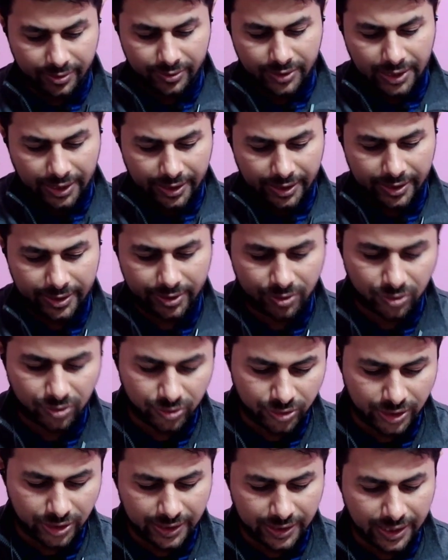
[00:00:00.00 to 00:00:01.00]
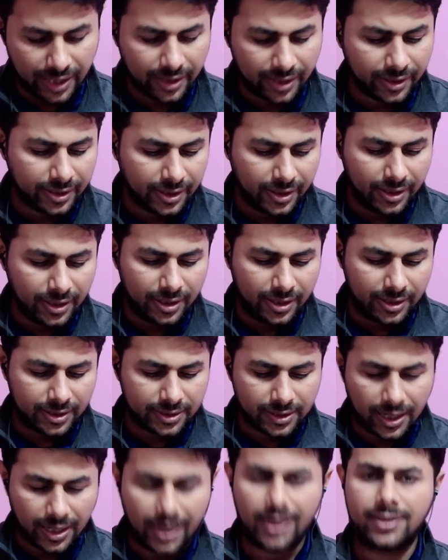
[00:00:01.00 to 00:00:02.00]
Okay, so using that,
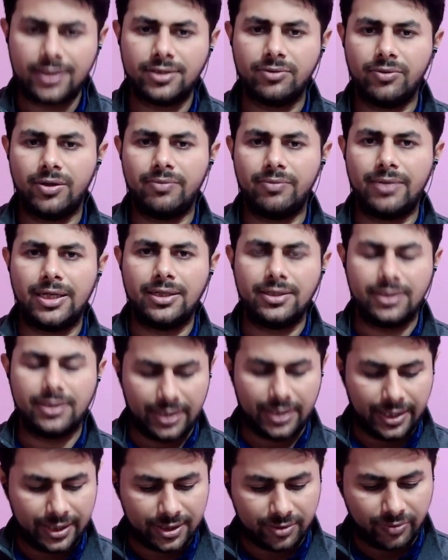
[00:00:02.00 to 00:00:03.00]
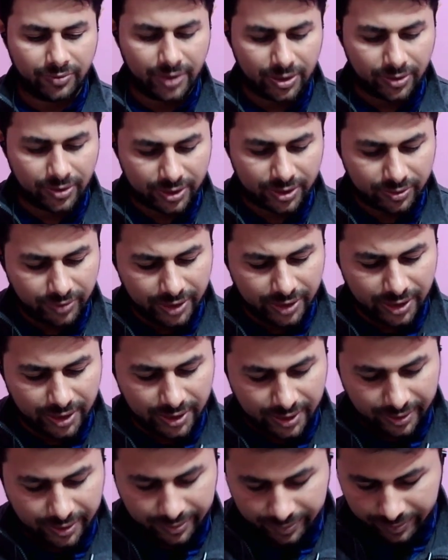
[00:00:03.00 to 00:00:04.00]
it's r square minus a square cos square
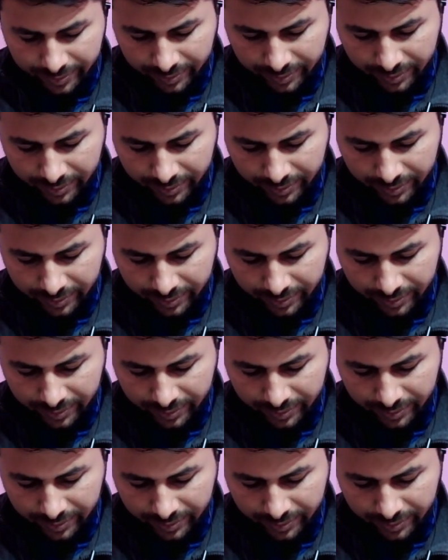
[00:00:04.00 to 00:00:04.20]
theta.